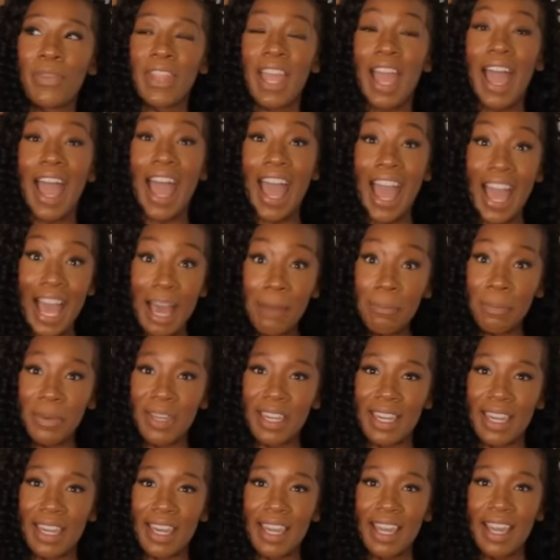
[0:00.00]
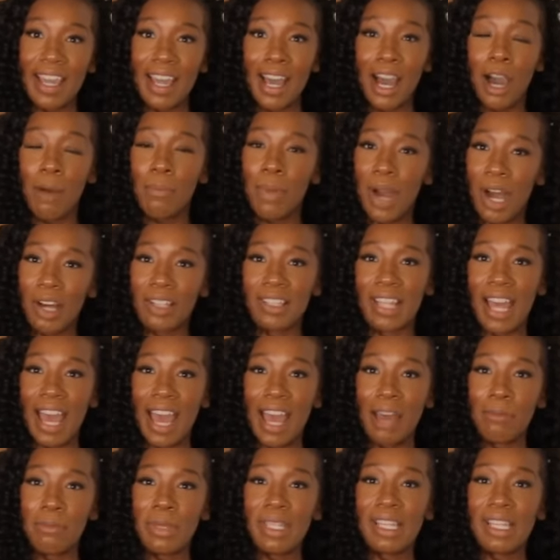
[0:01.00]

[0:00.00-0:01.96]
happy about that,